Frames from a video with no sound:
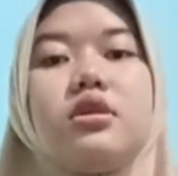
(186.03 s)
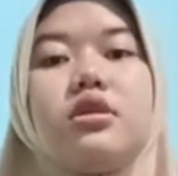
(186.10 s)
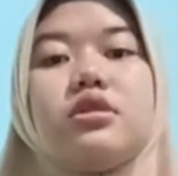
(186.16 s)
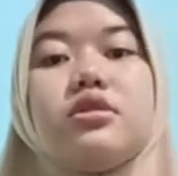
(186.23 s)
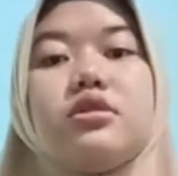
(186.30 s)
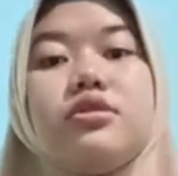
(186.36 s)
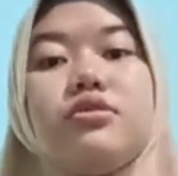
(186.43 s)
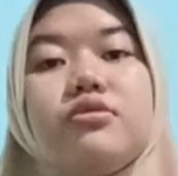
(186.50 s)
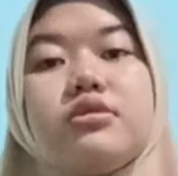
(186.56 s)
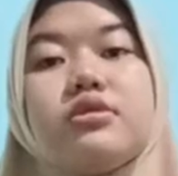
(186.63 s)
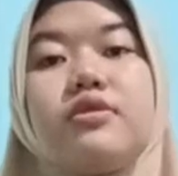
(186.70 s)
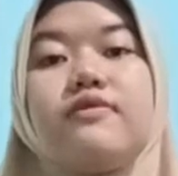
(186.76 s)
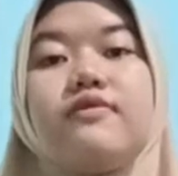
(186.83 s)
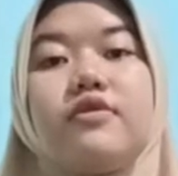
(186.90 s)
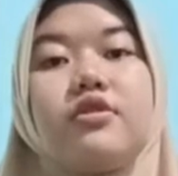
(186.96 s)
The use
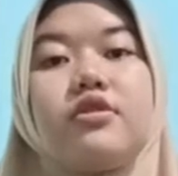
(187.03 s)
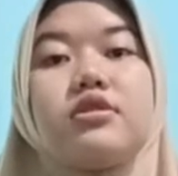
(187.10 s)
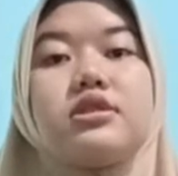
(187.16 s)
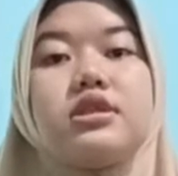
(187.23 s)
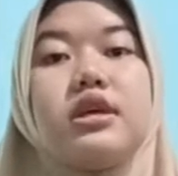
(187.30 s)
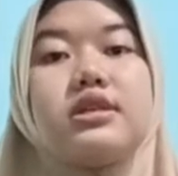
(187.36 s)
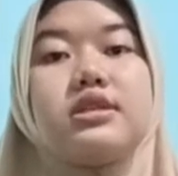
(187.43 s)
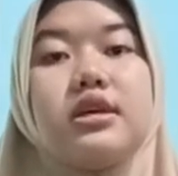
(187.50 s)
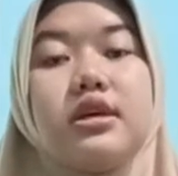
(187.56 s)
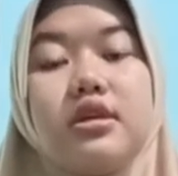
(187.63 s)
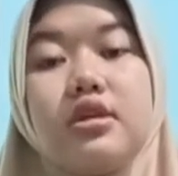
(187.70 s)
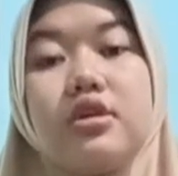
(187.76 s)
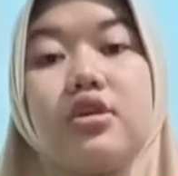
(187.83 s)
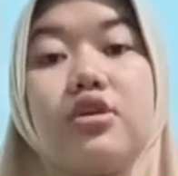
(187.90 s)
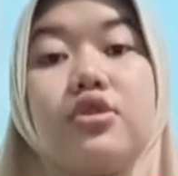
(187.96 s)
of rocks has had
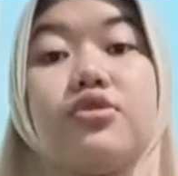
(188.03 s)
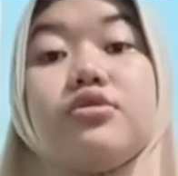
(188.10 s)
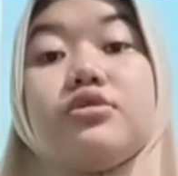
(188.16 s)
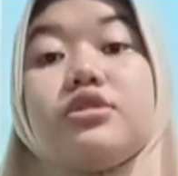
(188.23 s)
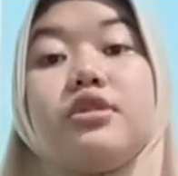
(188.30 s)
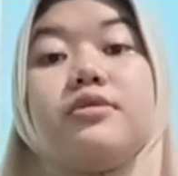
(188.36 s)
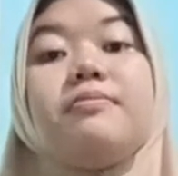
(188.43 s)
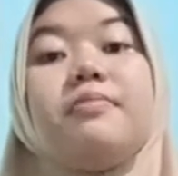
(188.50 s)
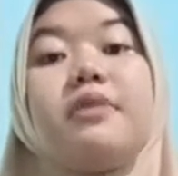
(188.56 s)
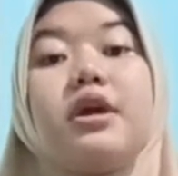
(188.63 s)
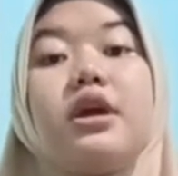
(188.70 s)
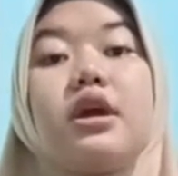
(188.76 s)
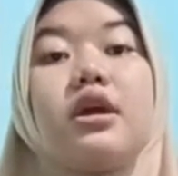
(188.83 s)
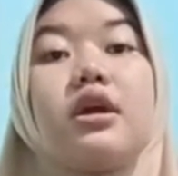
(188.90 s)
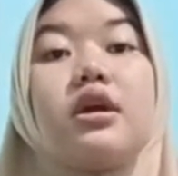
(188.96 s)
a huge
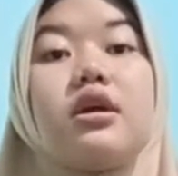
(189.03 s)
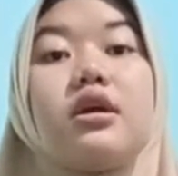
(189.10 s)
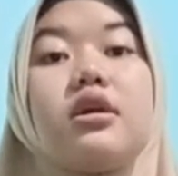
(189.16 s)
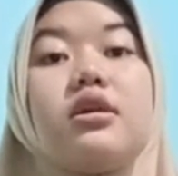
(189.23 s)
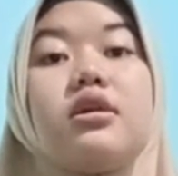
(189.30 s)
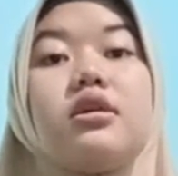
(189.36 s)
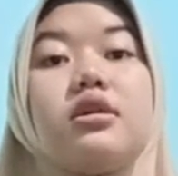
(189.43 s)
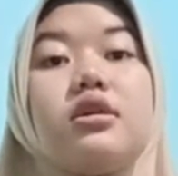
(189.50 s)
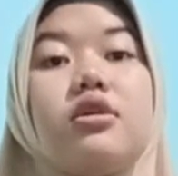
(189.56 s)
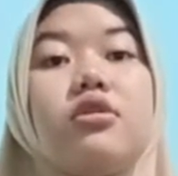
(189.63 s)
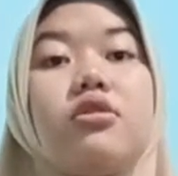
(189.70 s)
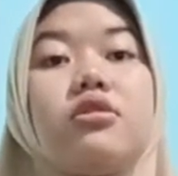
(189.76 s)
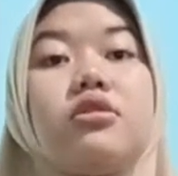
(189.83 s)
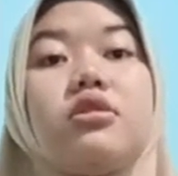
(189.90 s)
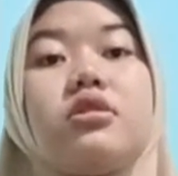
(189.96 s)
impact
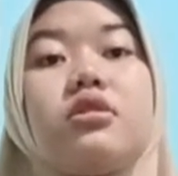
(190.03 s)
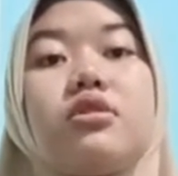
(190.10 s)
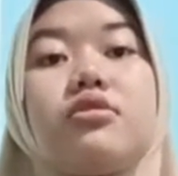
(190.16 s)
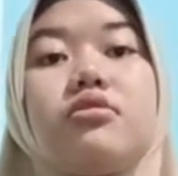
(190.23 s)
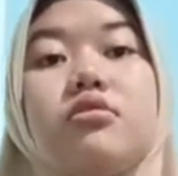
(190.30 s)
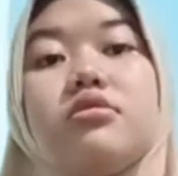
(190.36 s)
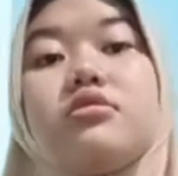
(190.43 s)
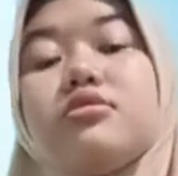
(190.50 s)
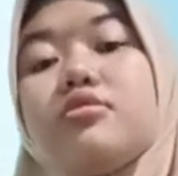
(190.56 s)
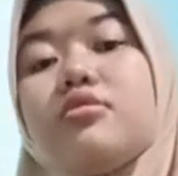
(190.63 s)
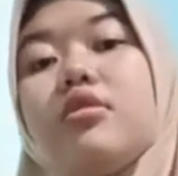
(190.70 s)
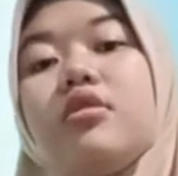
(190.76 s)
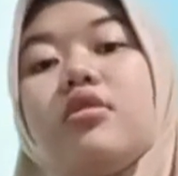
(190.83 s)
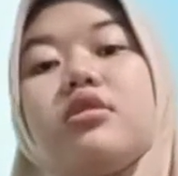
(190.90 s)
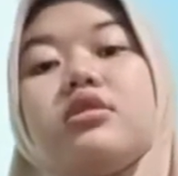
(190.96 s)
on the
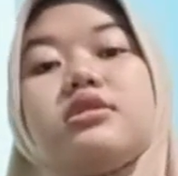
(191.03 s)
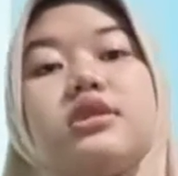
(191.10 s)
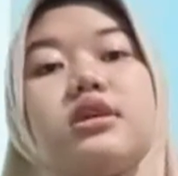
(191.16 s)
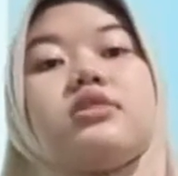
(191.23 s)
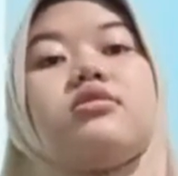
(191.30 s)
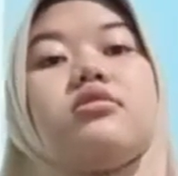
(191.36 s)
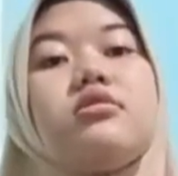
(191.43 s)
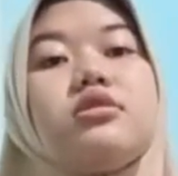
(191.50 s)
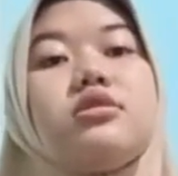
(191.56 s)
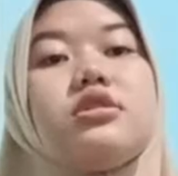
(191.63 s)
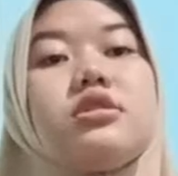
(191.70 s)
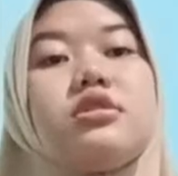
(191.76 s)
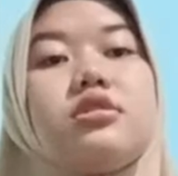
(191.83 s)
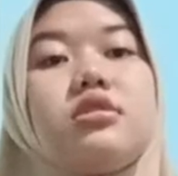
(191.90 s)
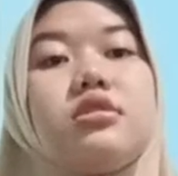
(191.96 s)
cultural or
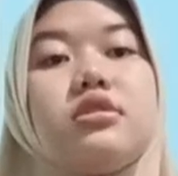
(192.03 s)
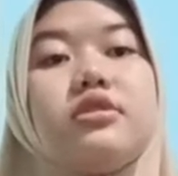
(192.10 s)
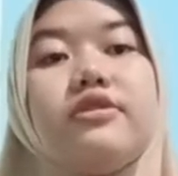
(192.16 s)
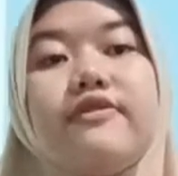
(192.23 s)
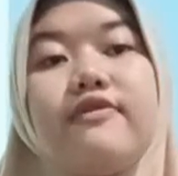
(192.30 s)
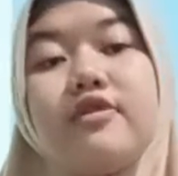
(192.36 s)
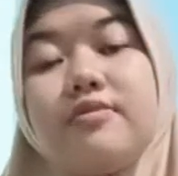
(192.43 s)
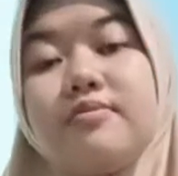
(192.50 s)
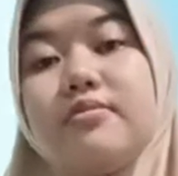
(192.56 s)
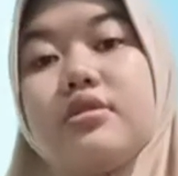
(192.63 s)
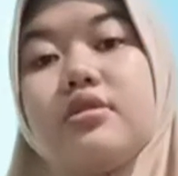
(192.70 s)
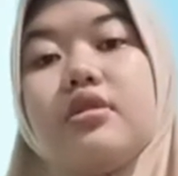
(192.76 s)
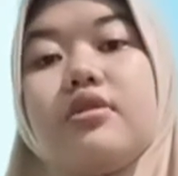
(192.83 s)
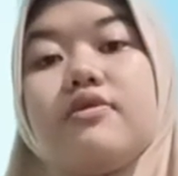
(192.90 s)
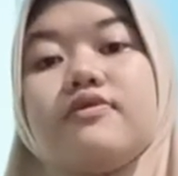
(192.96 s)
technological
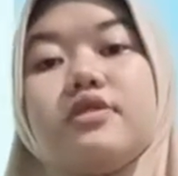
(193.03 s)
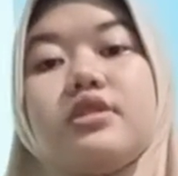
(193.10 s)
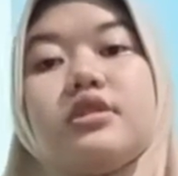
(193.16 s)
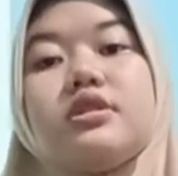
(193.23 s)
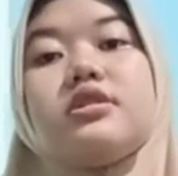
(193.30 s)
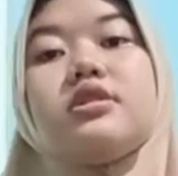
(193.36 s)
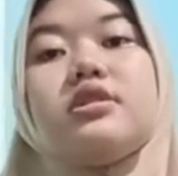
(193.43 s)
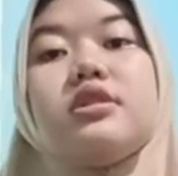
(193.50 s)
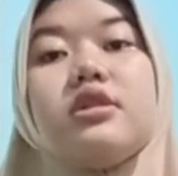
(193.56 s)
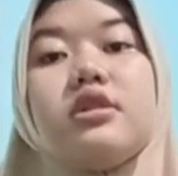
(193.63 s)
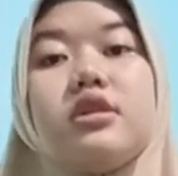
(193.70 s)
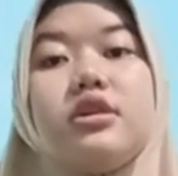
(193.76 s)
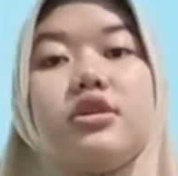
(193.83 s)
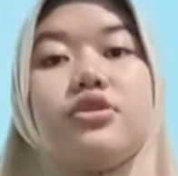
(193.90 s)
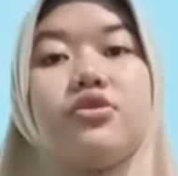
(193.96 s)
development of the
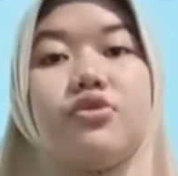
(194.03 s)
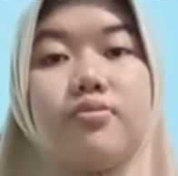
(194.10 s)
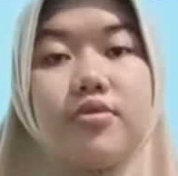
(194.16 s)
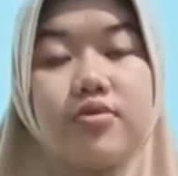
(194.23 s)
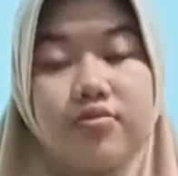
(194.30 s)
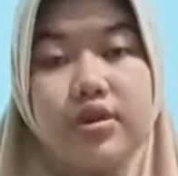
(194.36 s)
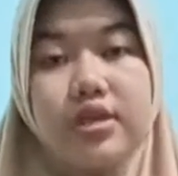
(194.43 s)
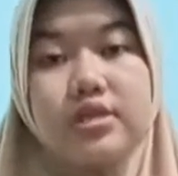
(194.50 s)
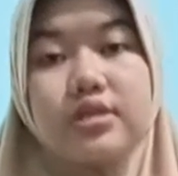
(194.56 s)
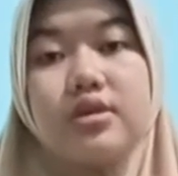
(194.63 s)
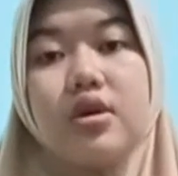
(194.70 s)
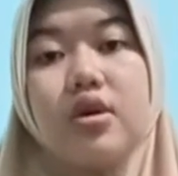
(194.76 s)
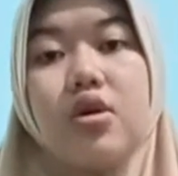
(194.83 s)
human race.